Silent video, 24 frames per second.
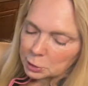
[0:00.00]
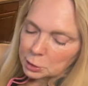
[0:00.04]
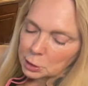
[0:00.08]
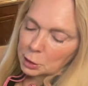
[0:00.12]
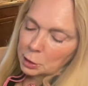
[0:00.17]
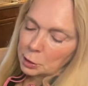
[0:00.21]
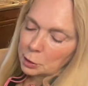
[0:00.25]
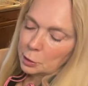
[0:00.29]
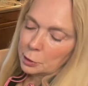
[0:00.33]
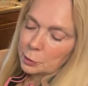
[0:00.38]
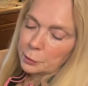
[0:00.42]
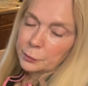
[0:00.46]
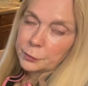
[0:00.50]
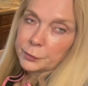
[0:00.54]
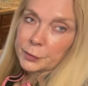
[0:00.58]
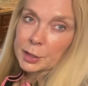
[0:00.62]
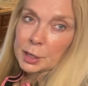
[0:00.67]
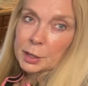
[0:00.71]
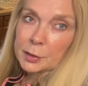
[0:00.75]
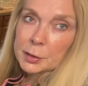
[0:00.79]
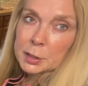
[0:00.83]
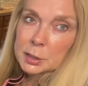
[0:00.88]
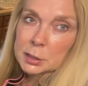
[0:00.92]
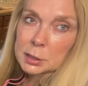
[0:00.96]
of
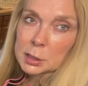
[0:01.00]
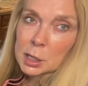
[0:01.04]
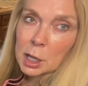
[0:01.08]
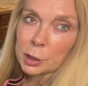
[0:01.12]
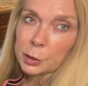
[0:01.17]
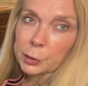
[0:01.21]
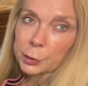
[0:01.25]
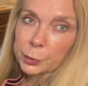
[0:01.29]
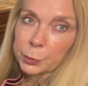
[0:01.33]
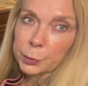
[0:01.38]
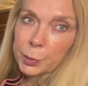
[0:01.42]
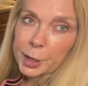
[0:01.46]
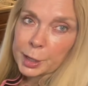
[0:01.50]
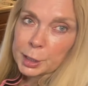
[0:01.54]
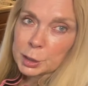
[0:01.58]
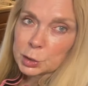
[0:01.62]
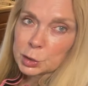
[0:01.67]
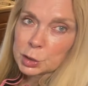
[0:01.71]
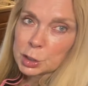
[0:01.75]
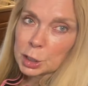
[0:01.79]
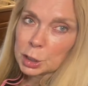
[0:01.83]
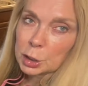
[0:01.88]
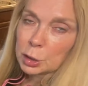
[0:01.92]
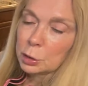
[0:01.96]
in this color
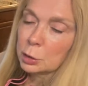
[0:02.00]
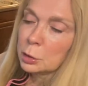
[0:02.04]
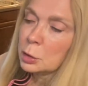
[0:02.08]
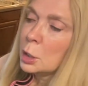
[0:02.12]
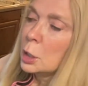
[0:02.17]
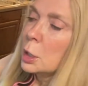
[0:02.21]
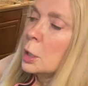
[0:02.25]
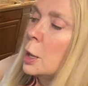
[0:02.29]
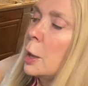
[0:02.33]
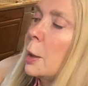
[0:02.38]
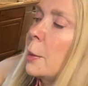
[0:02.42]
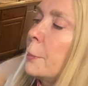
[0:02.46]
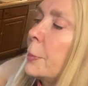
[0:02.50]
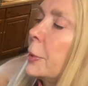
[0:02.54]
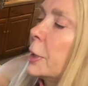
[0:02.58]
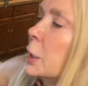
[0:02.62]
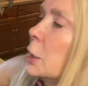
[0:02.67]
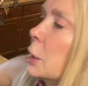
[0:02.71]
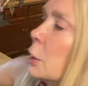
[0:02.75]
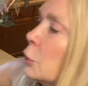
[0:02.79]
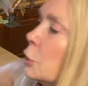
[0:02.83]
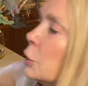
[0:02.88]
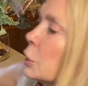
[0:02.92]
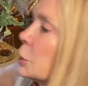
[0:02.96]
range here, but
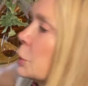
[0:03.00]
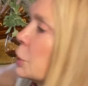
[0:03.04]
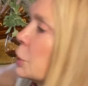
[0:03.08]
it looks